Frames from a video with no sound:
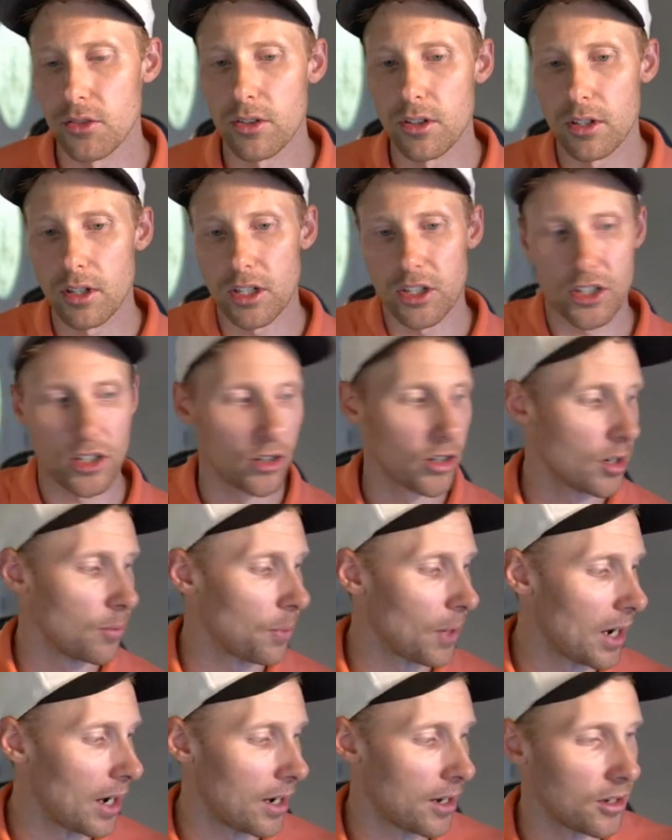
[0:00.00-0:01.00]
it started
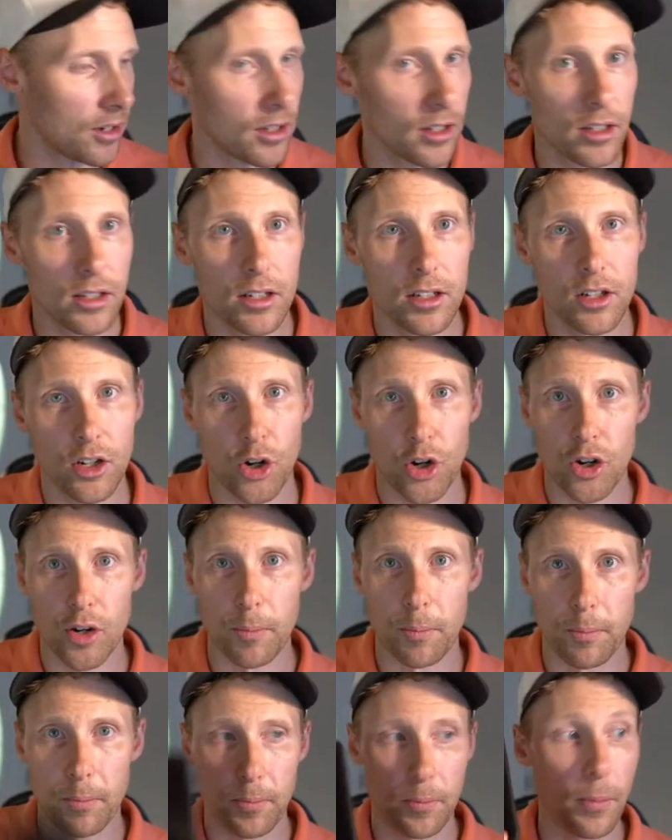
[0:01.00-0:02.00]
by
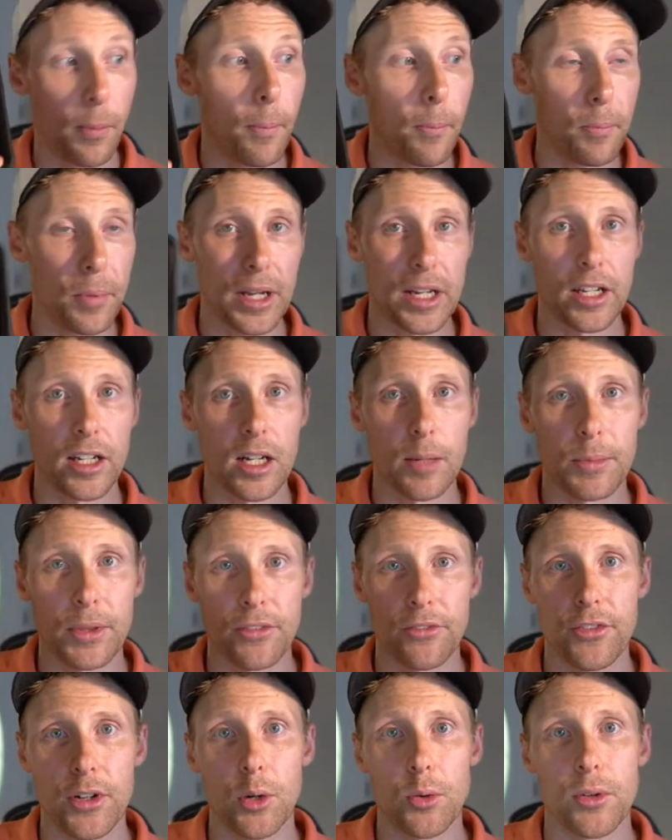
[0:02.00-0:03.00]
her picking up the
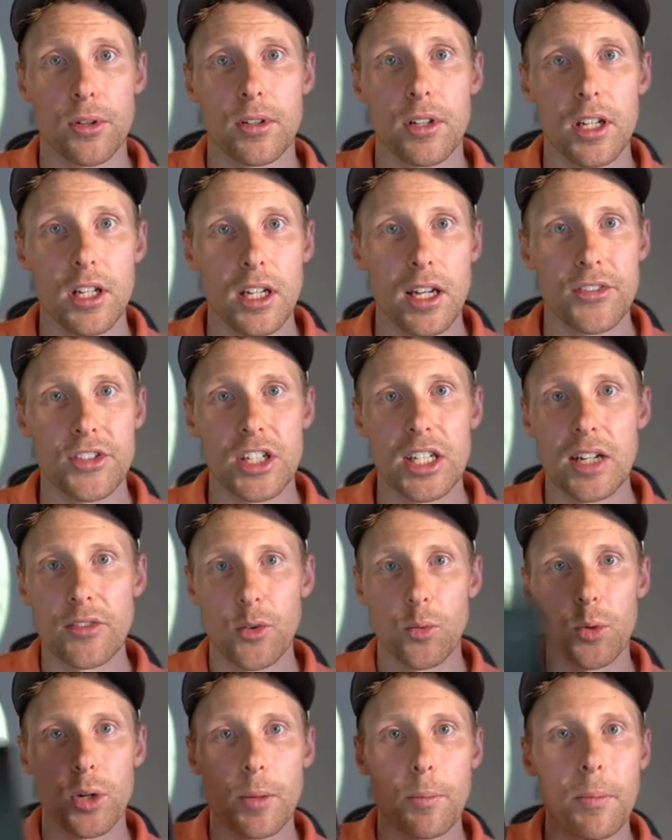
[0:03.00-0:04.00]
phone. If she never
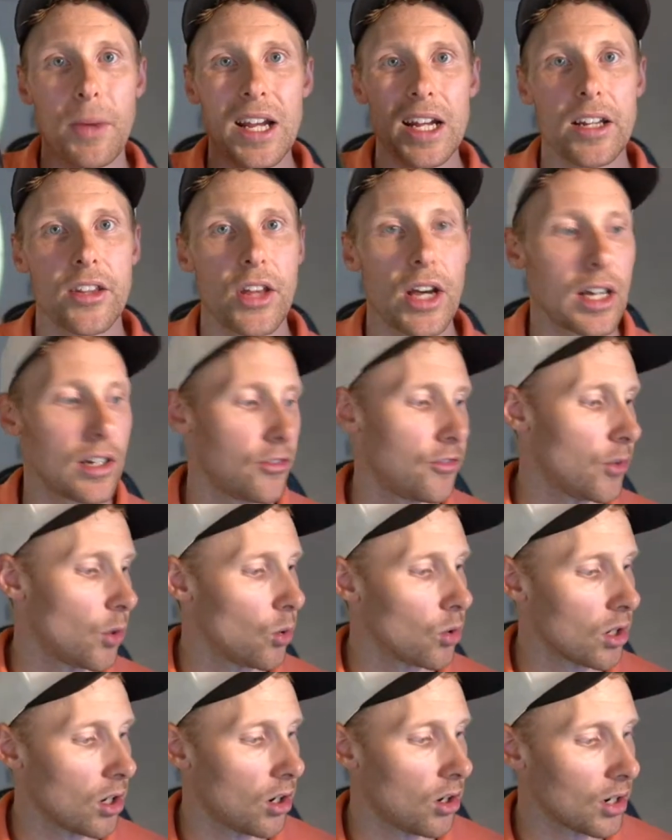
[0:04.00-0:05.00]
would have made that phone
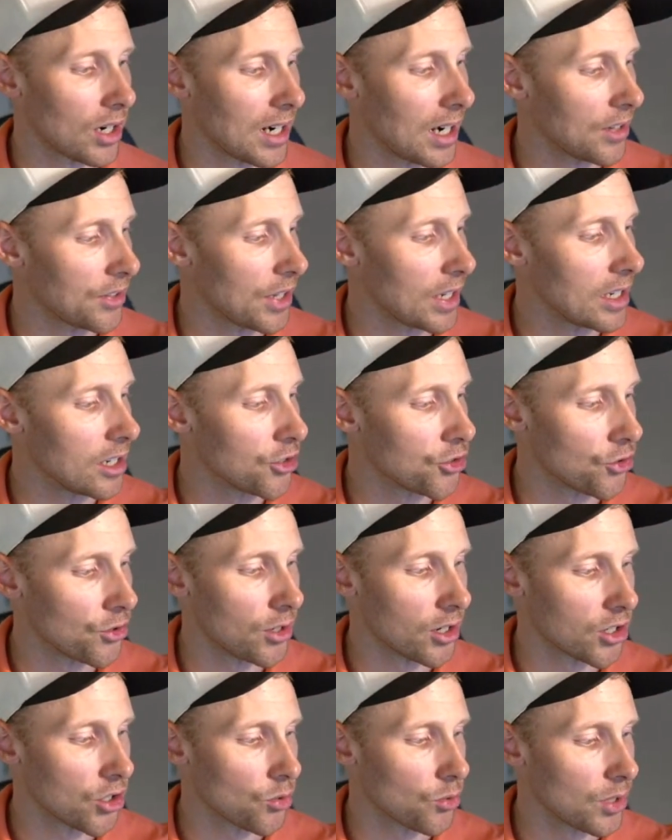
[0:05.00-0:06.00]
call, got that
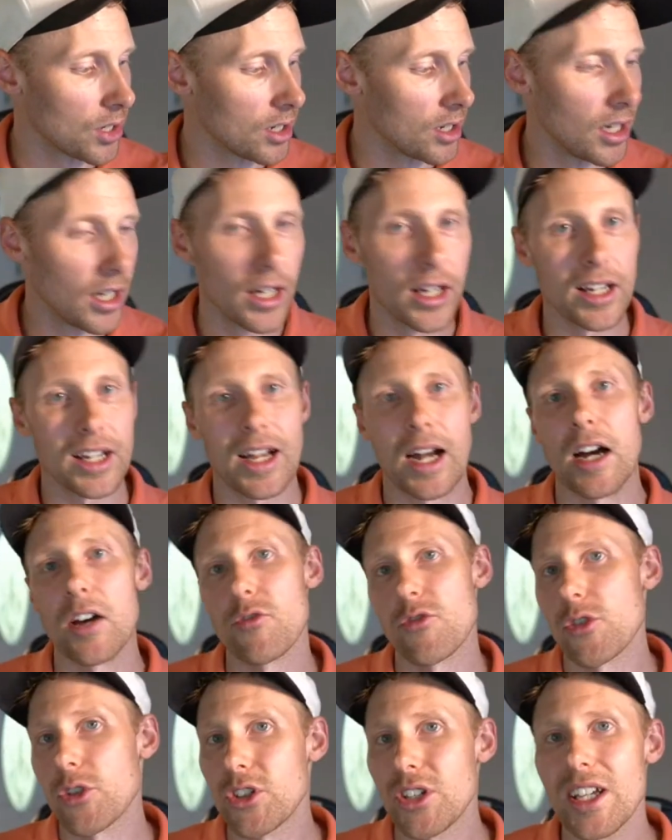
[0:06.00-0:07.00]
introductory
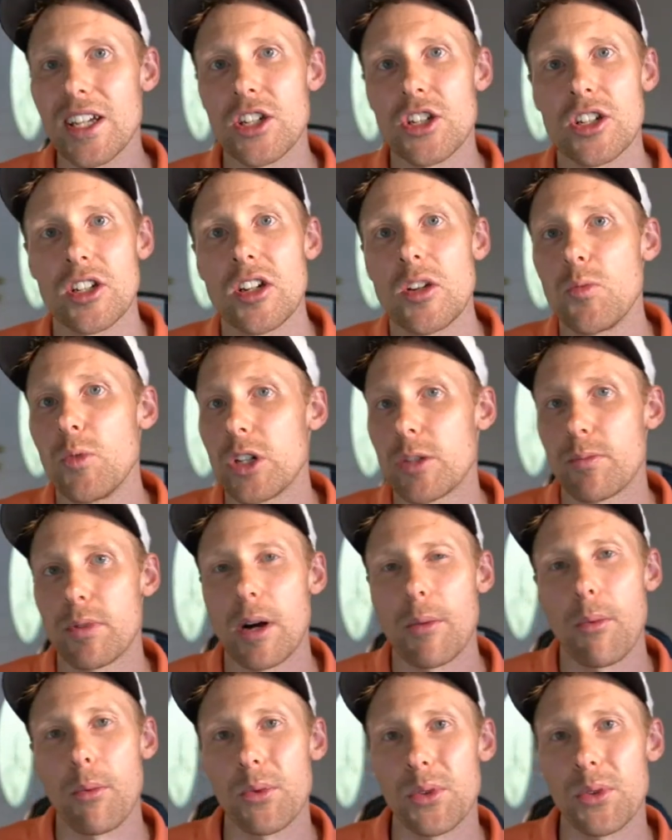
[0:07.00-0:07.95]
conversation, which probably